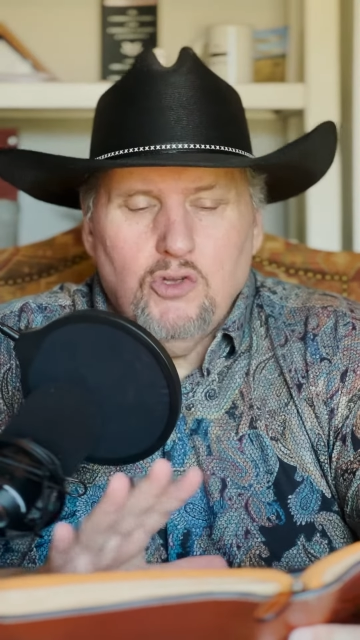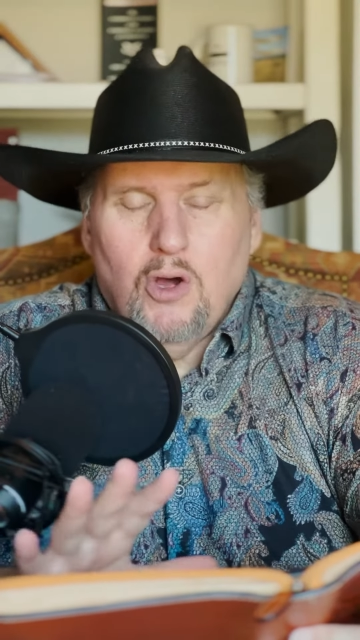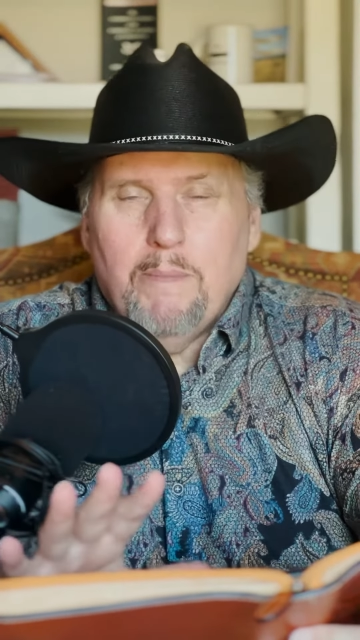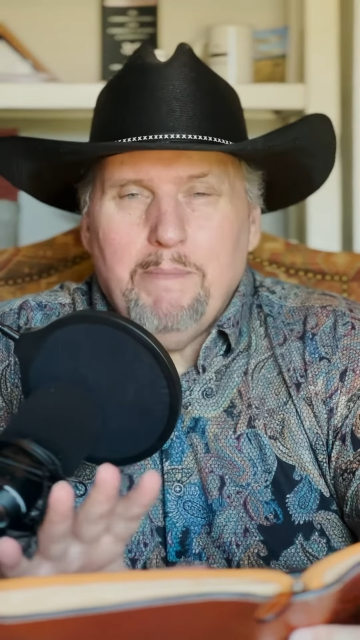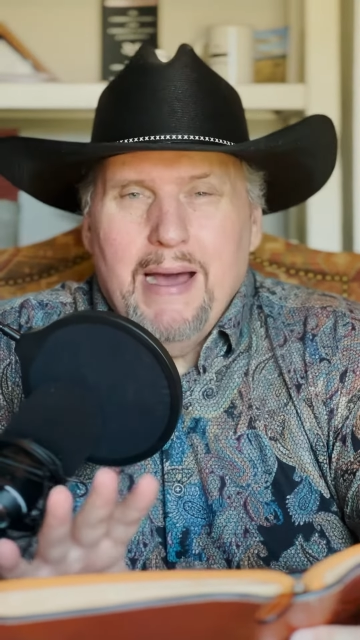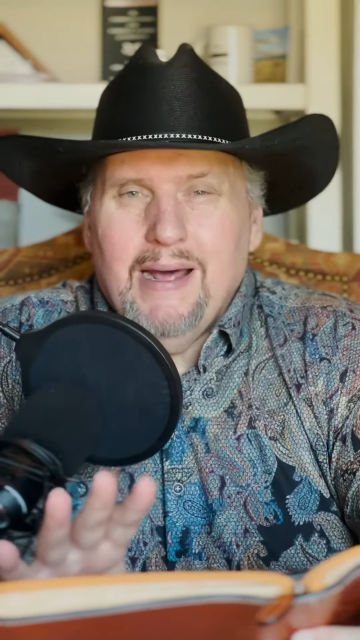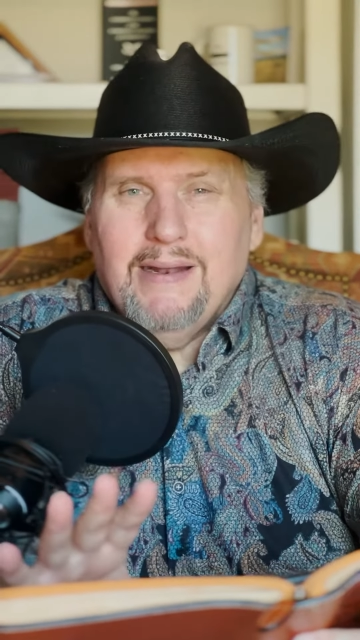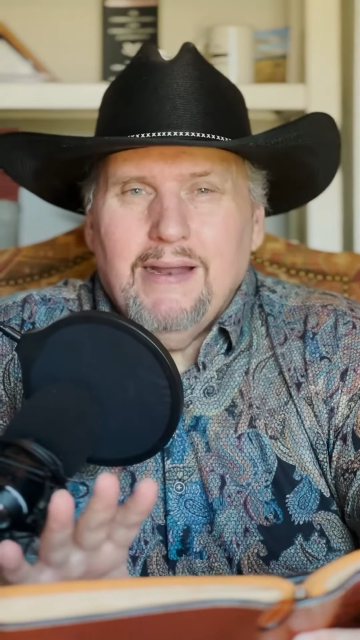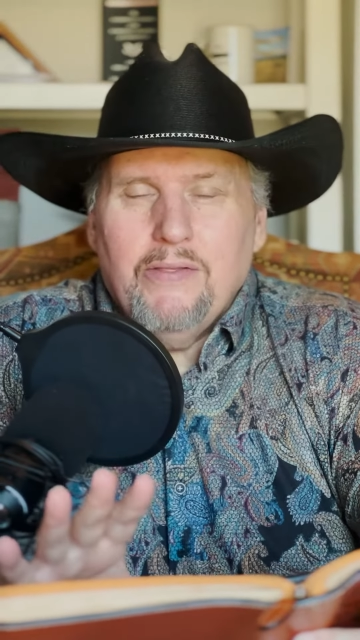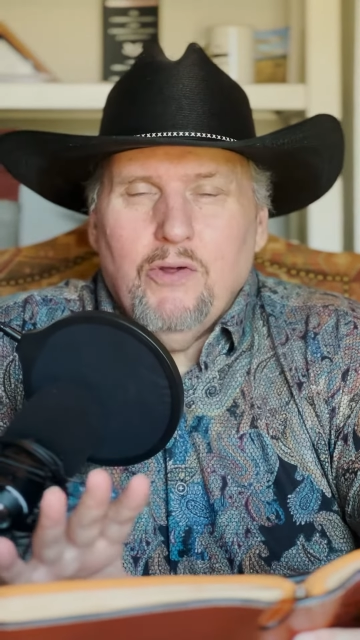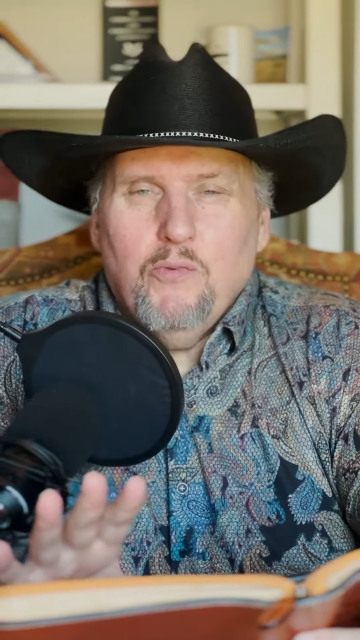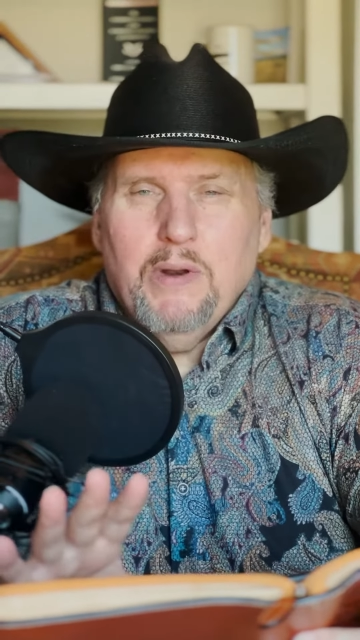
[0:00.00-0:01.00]
not about
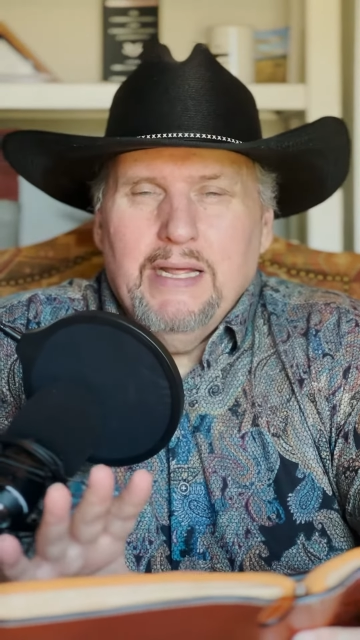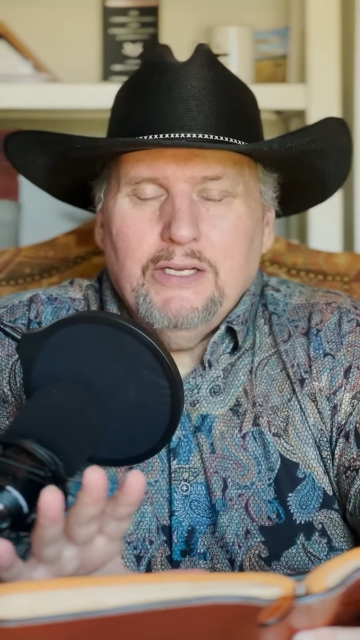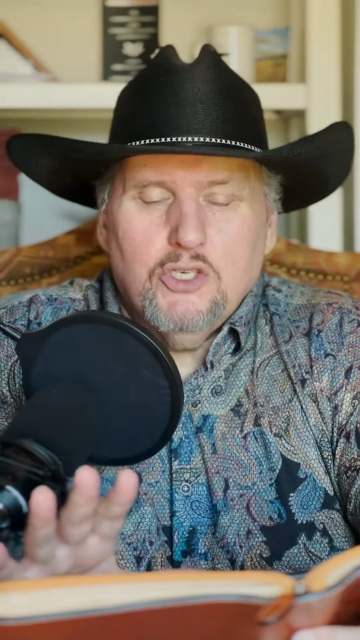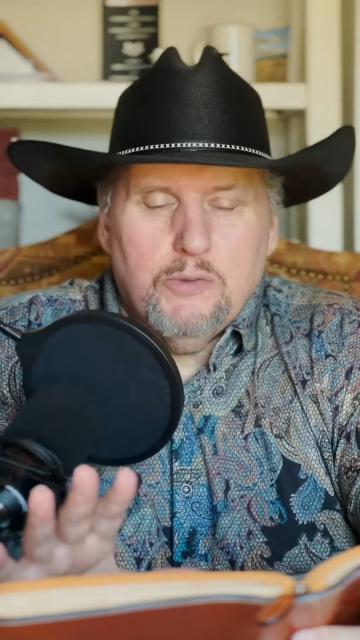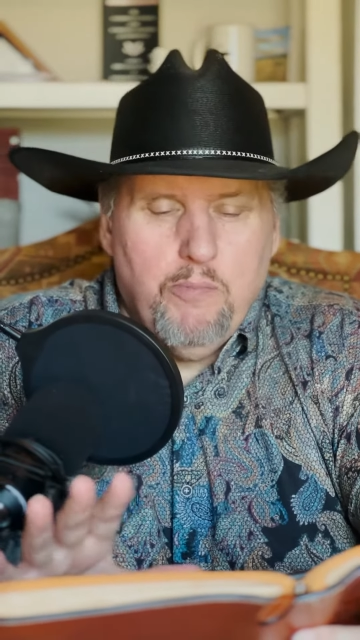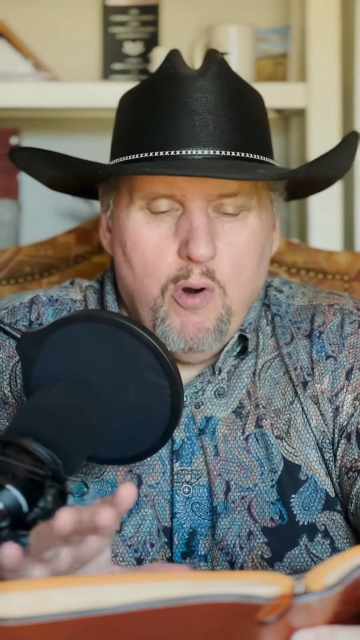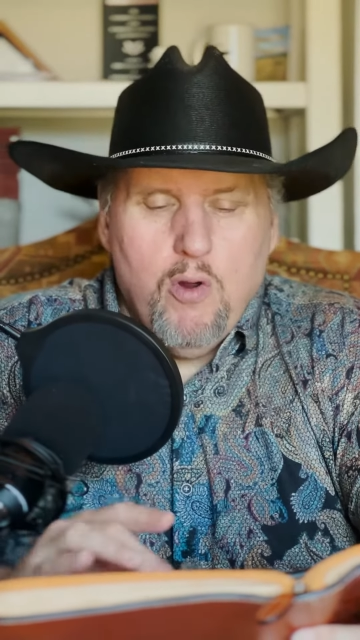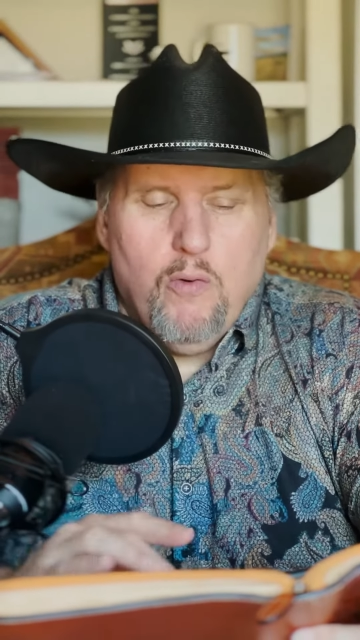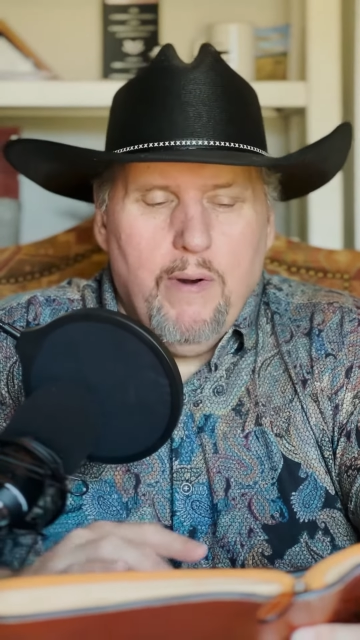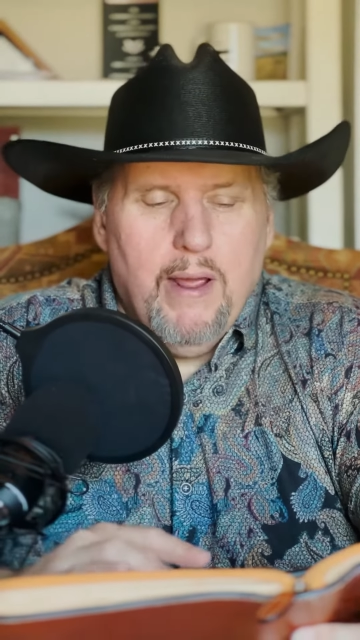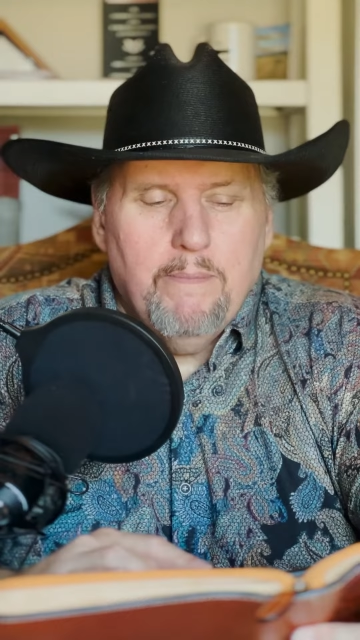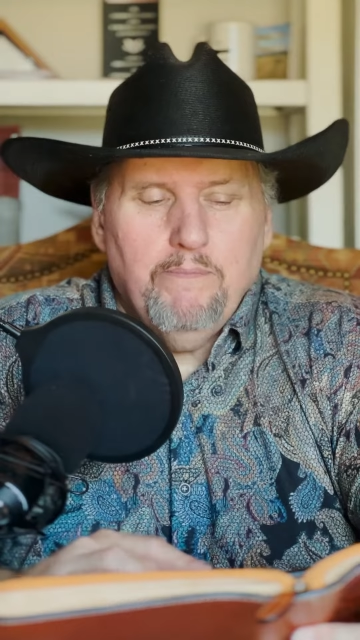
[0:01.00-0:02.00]
another religious
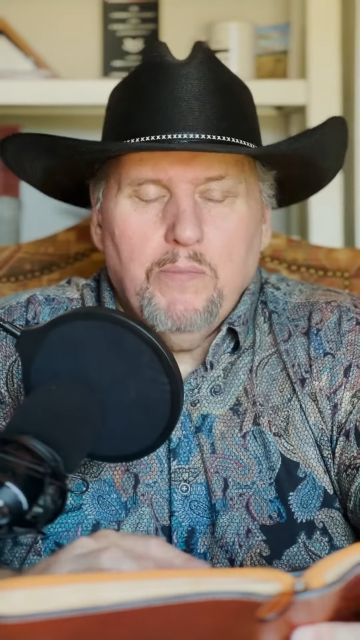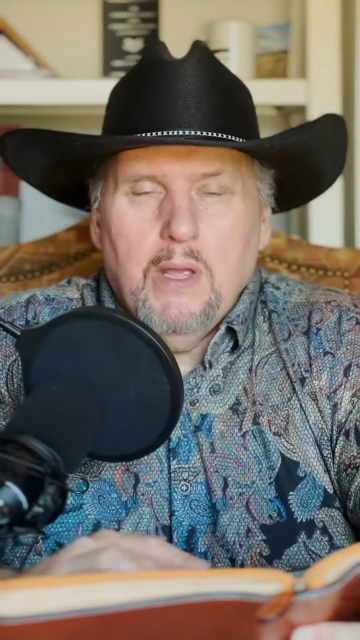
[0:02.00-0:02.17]
program.